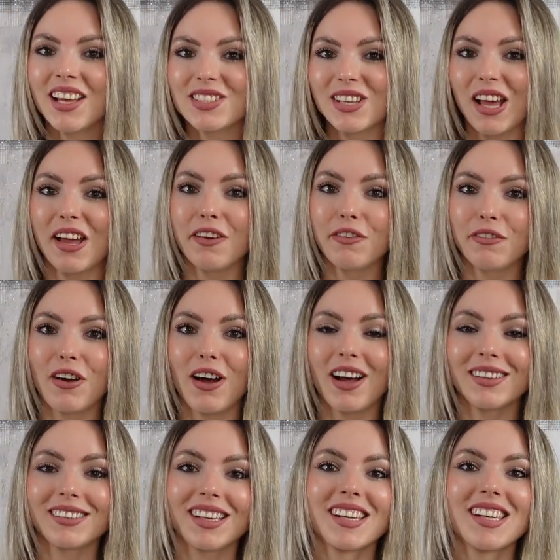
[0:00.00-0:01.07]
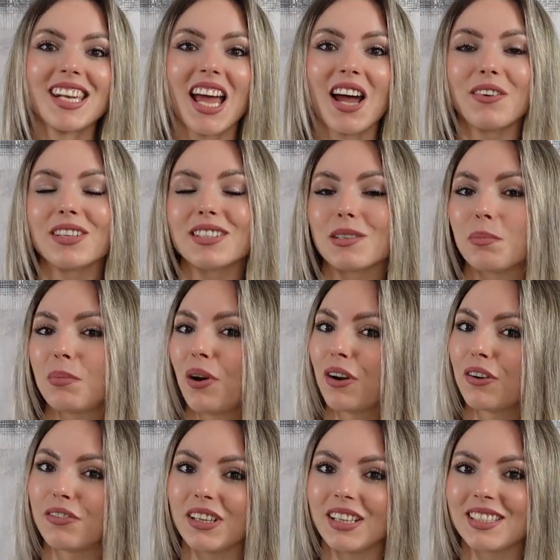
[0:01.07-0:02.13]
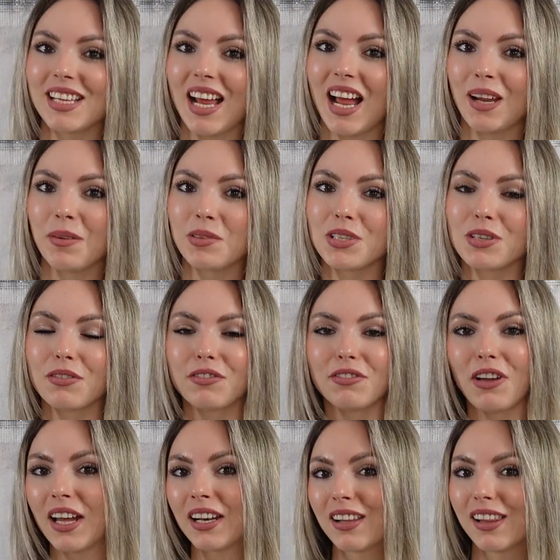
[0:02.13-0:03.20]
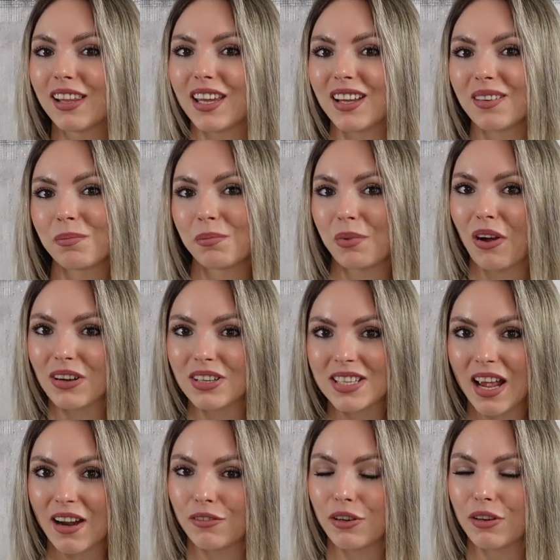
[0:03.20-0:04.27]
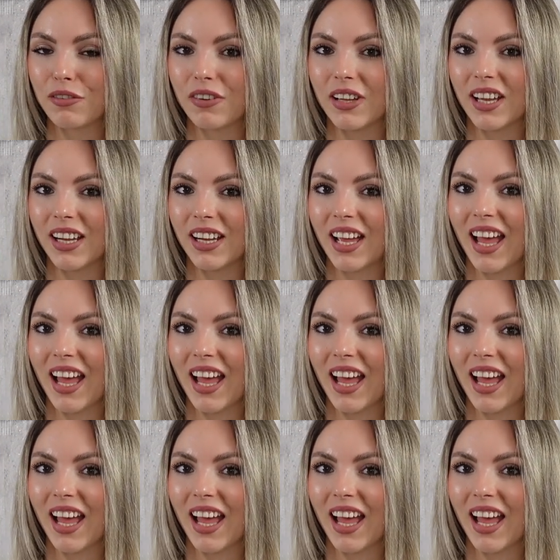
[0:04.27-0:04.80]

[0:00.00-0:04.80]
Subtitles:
So I thought now is the perfect time to finally unbox everything,